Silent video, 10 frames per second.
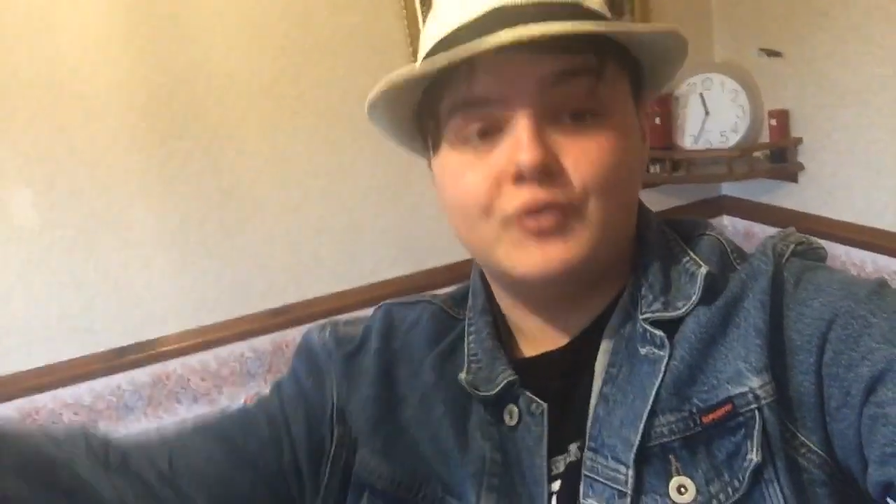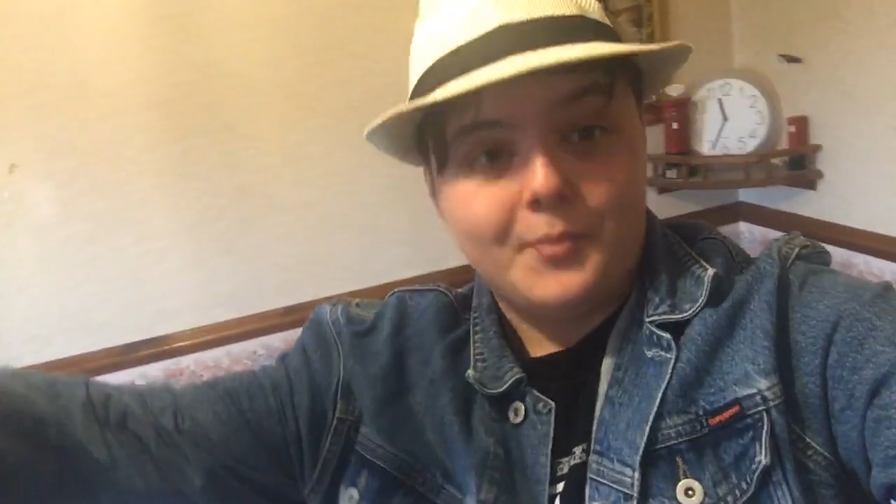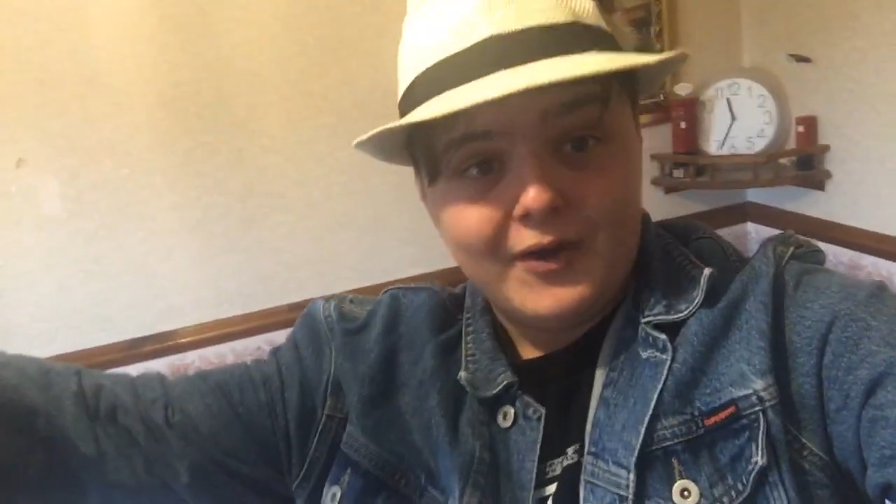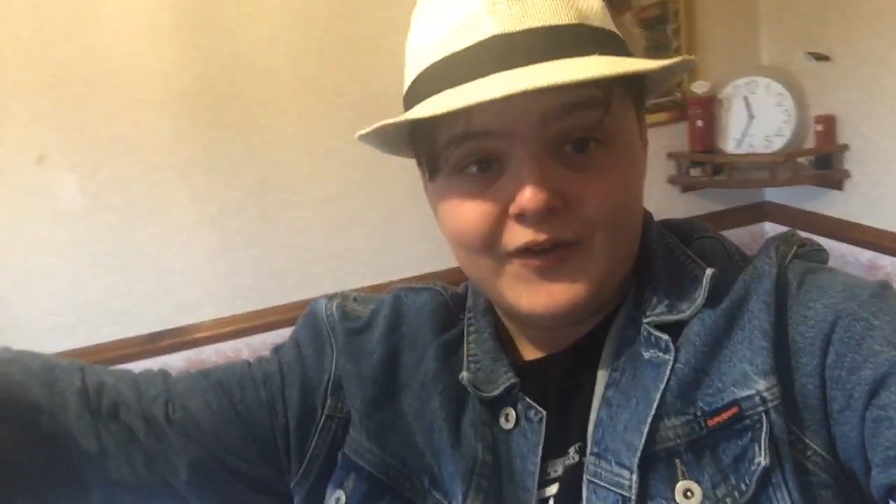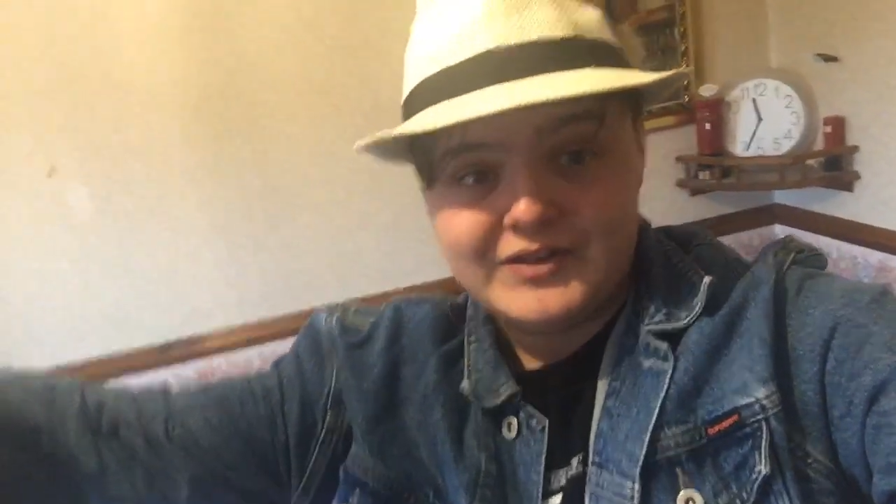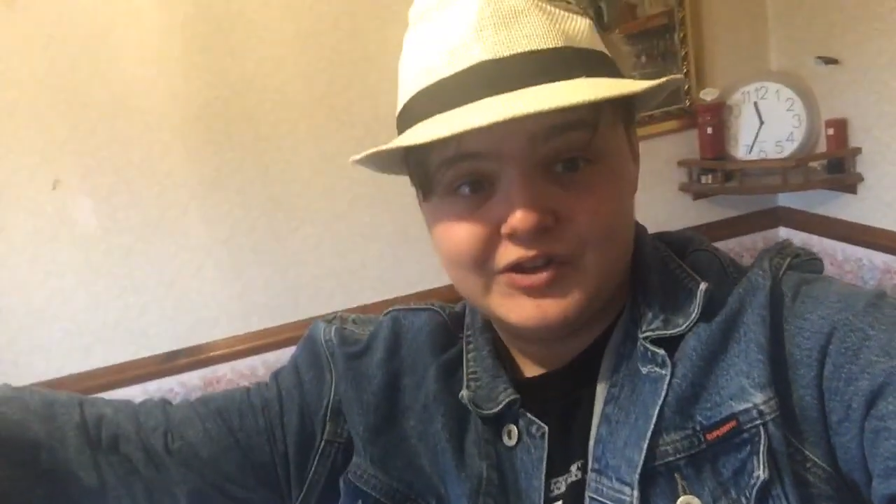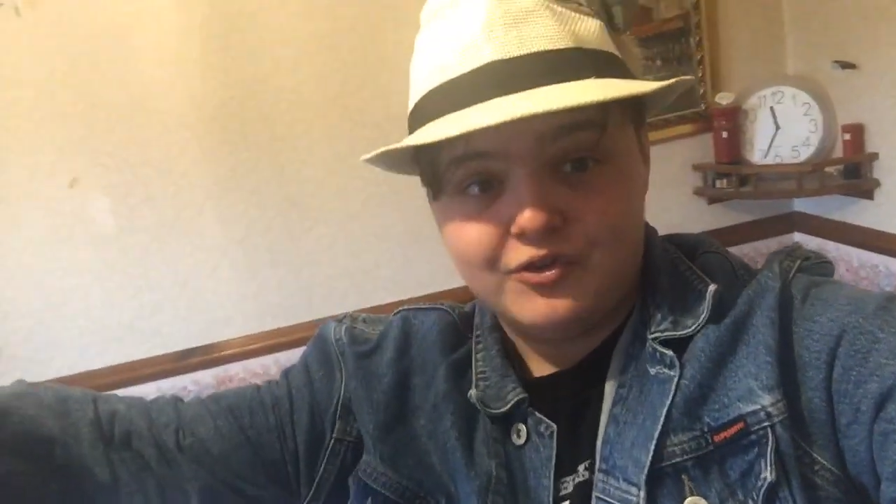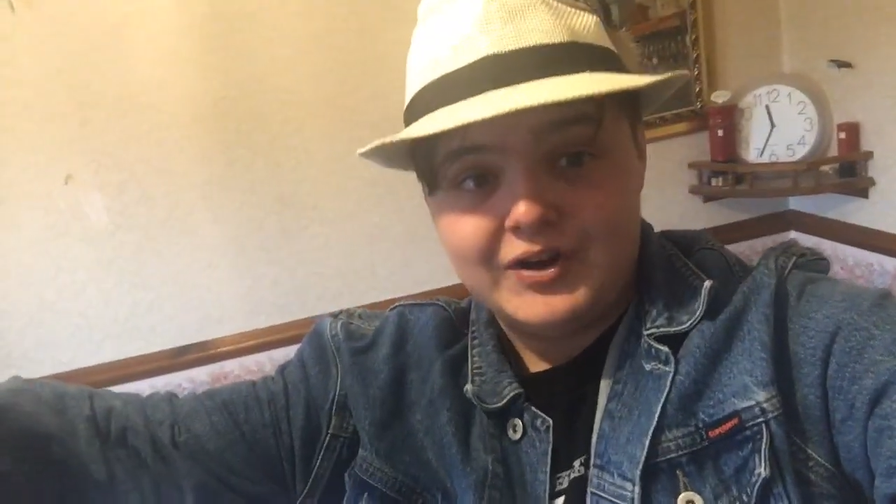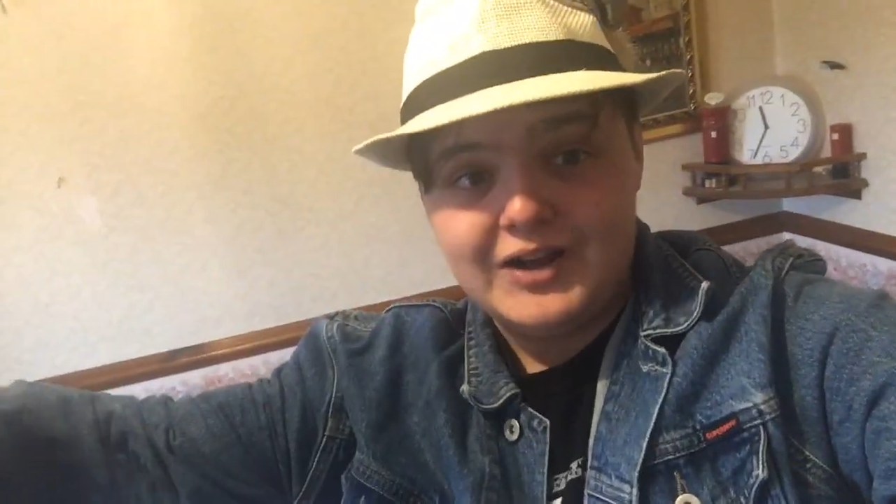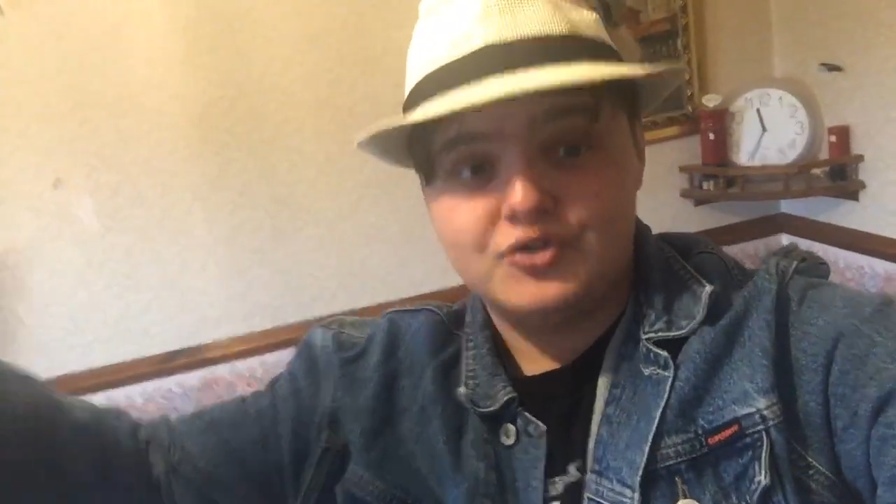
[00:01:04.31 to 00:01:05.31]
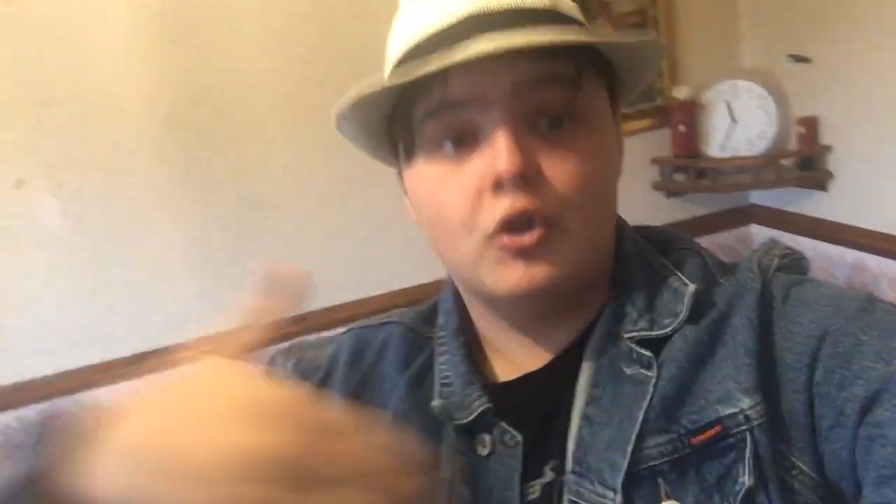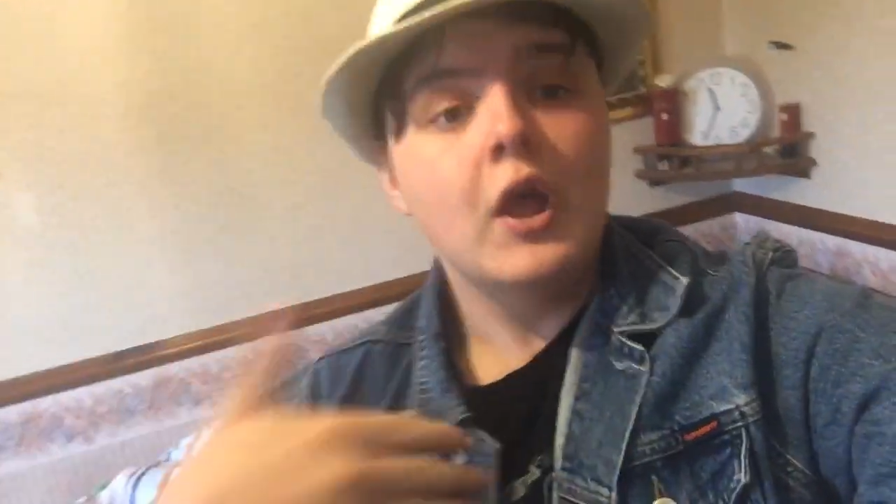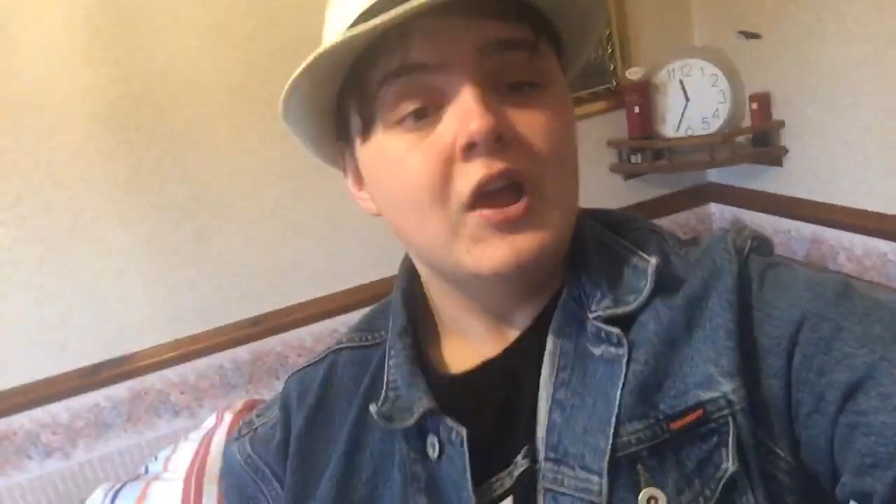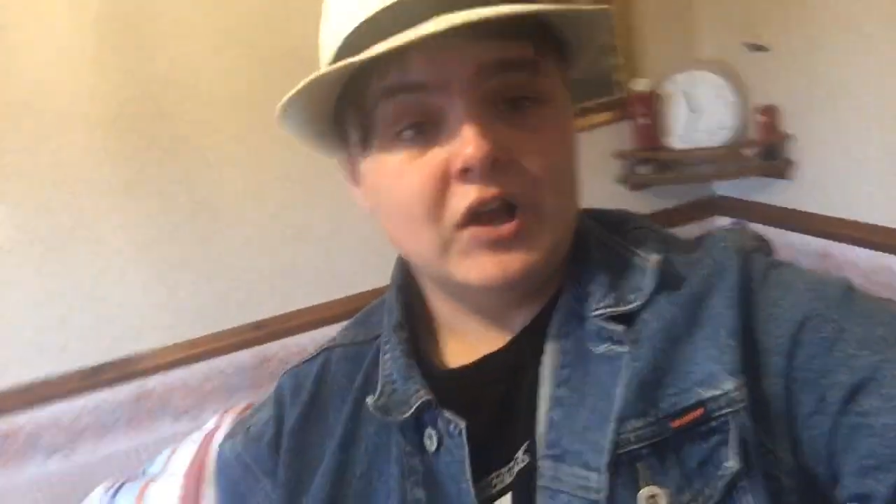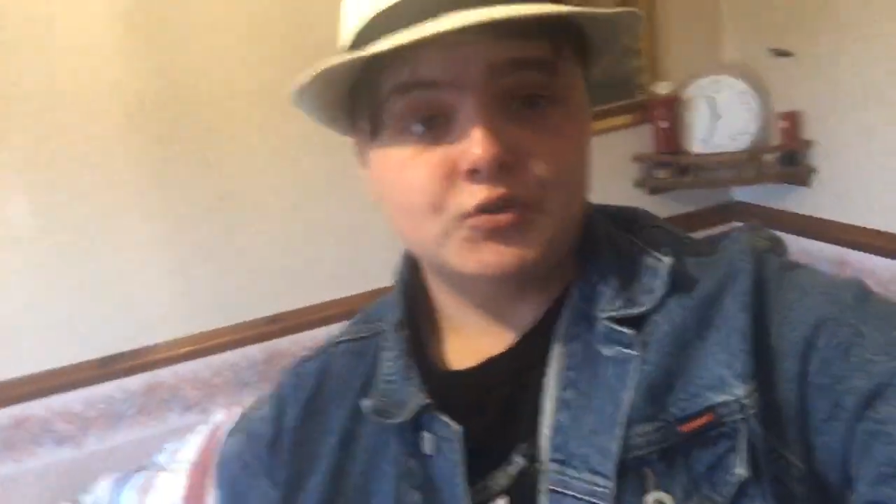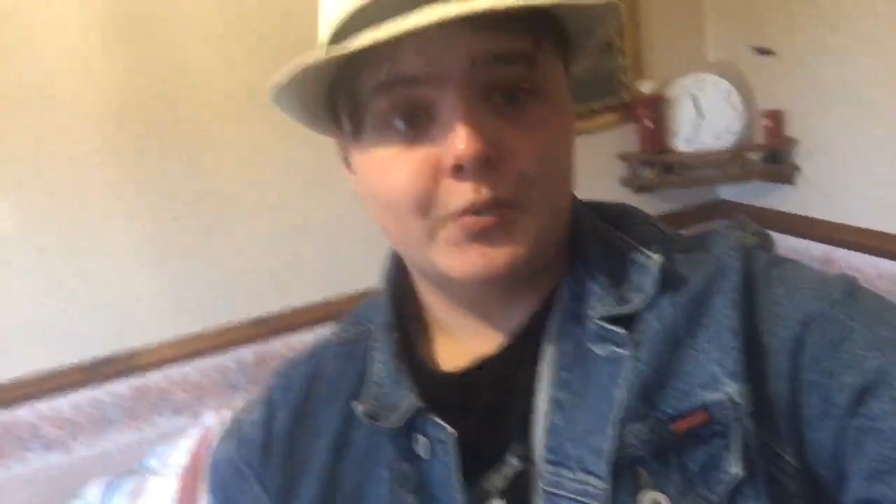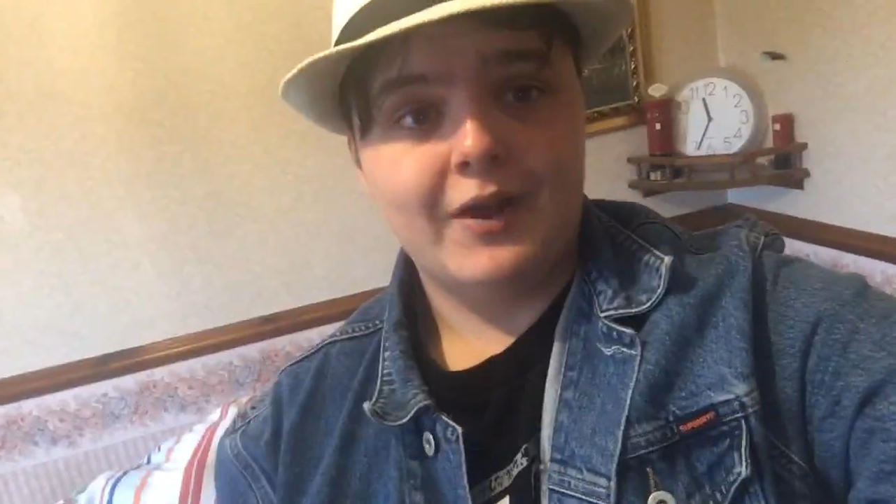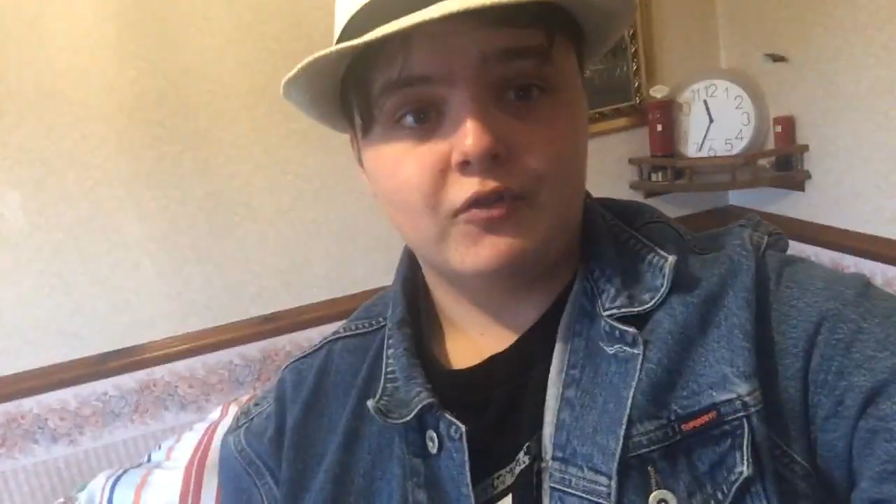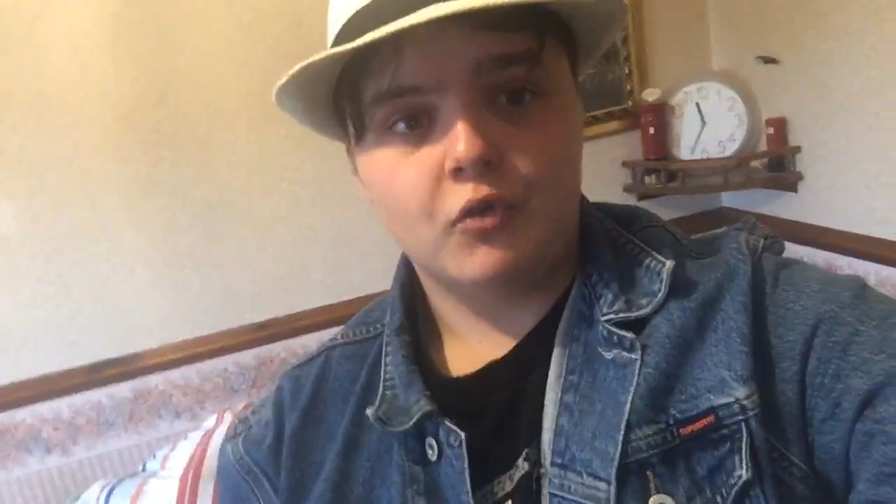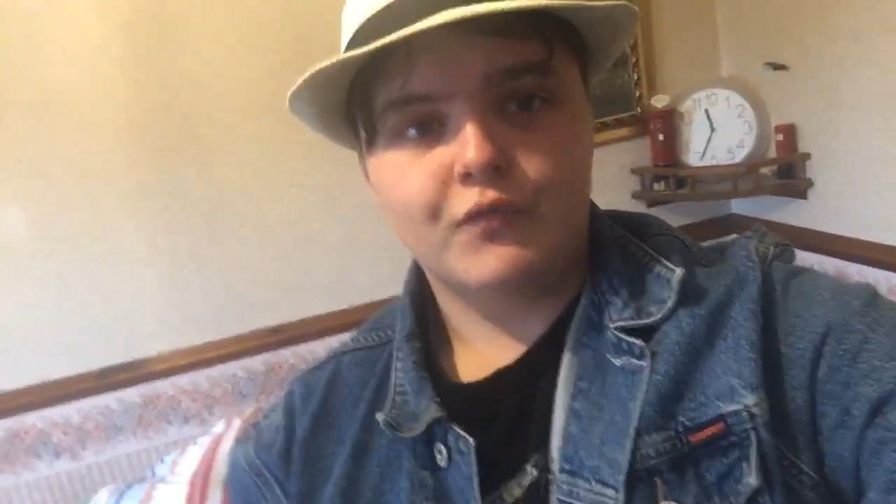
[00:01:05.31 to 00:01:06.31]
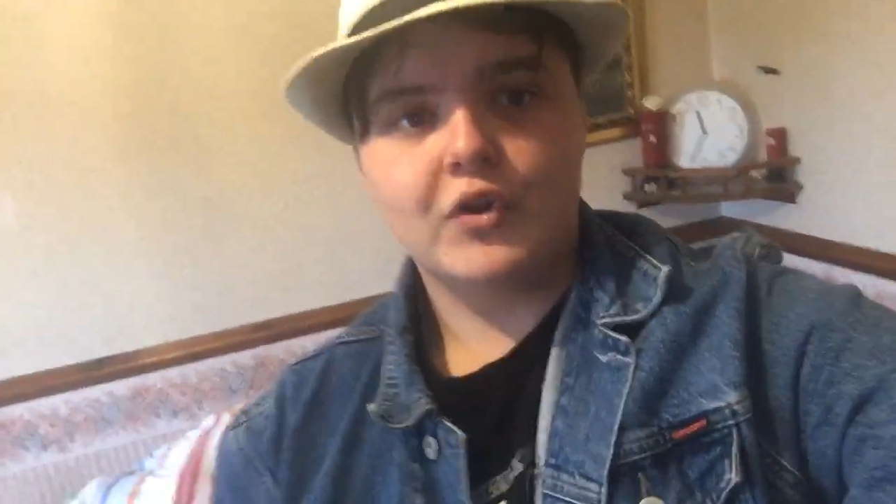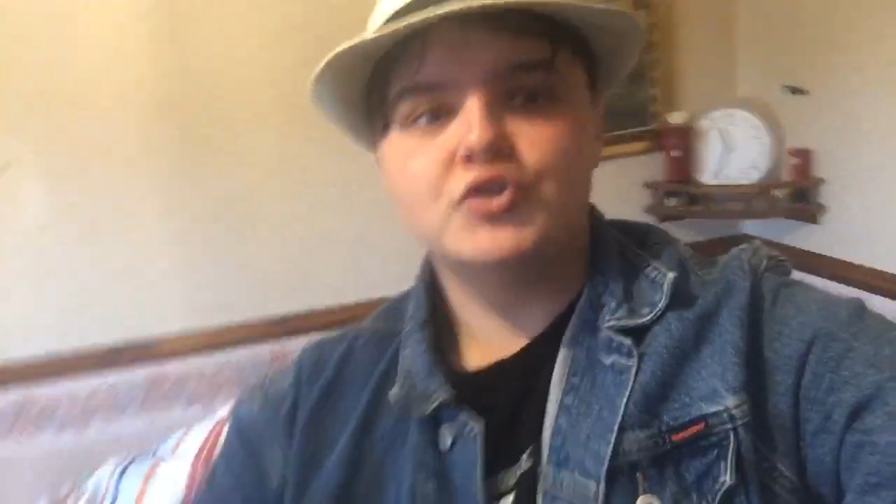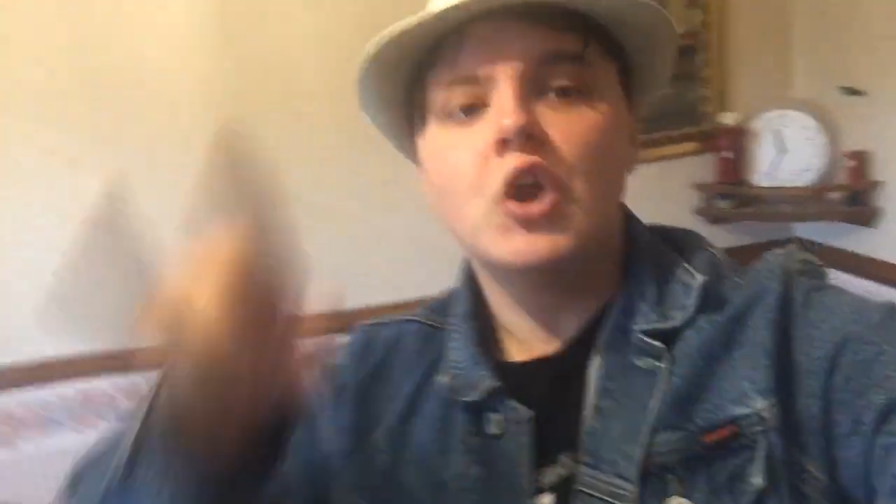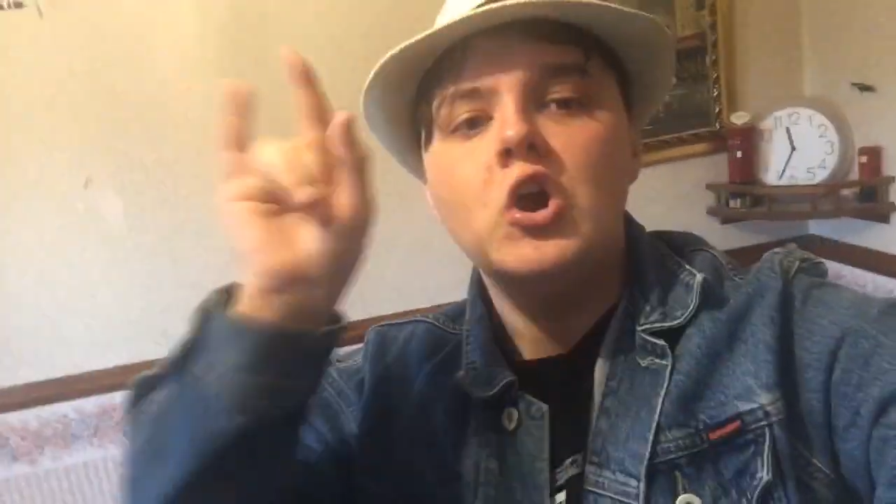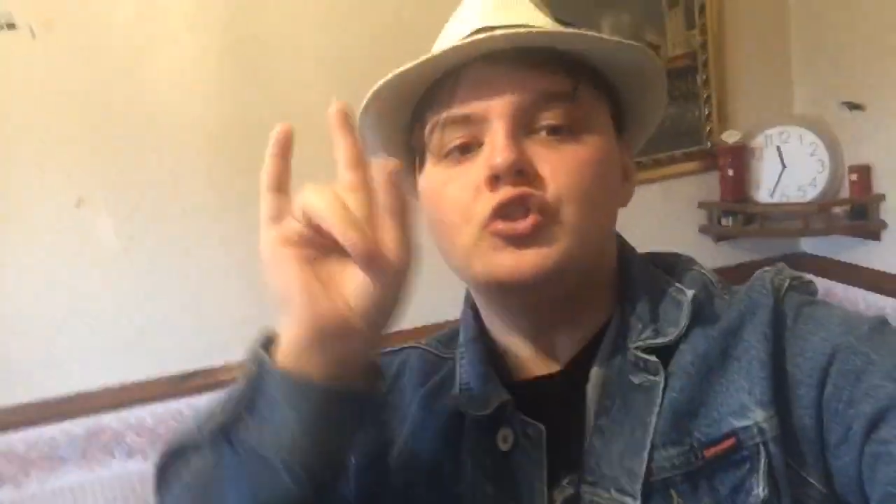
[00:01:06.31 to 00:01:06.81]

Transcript: to Belfast International. That's where we have to go first.